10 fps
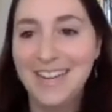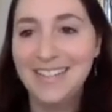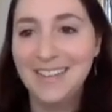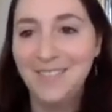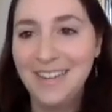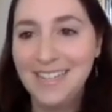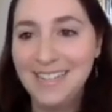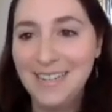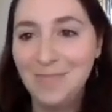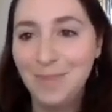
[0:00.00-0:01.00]
a nativity
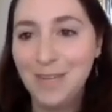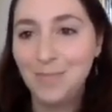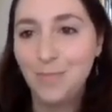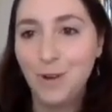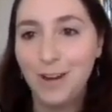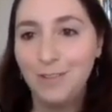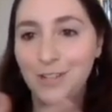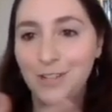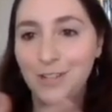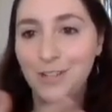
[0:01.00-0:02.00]
scene, but it's more of a
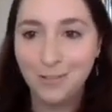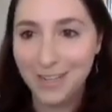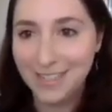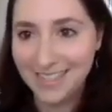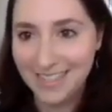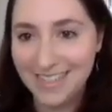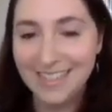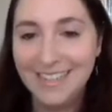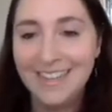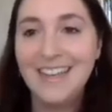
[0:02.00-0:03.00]
genre
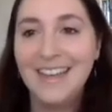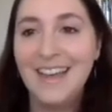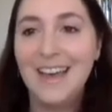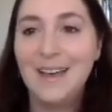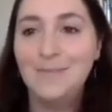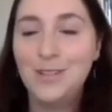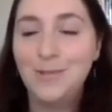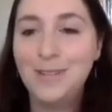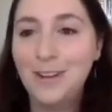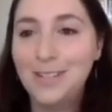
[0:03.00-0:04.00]
scene. Um, so
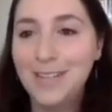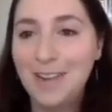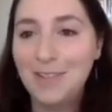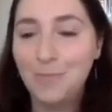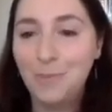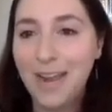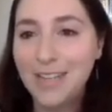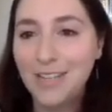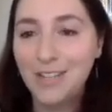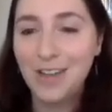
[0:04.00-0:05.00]
he starts to kind of
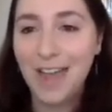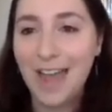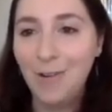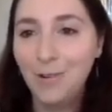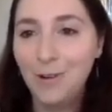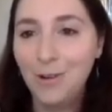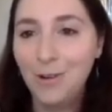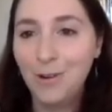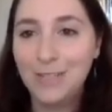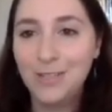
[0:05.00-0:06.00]
branch out or
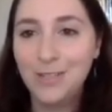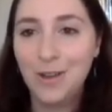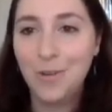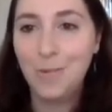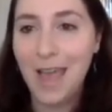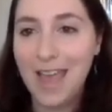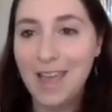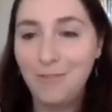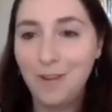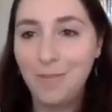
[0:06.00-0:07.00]
branch
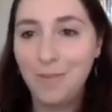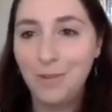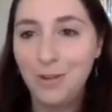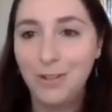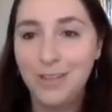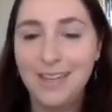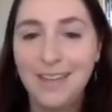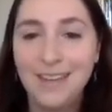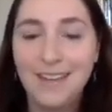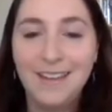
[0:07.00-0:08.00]
away from a
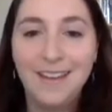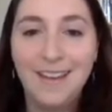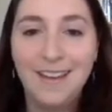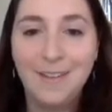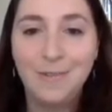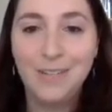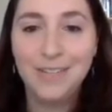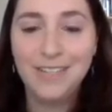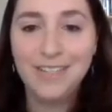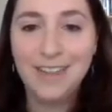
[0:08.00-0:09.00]
purely uh,
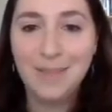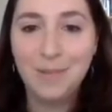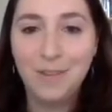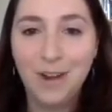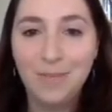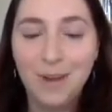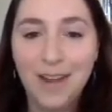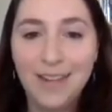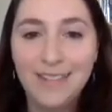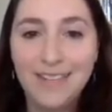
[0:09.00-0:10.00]
religious type of art
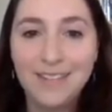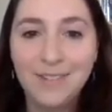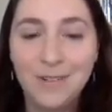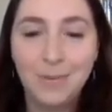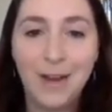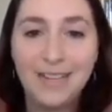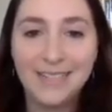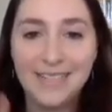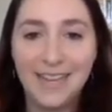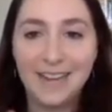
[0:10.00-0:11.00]
practice or a
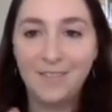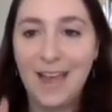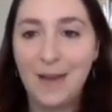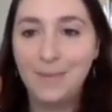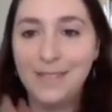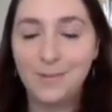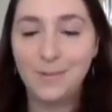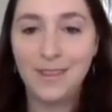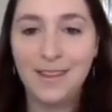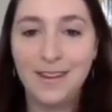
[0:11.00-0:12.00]
practice that kind of happens
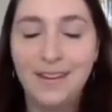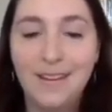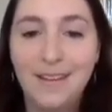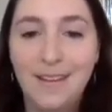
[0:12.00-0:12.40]
within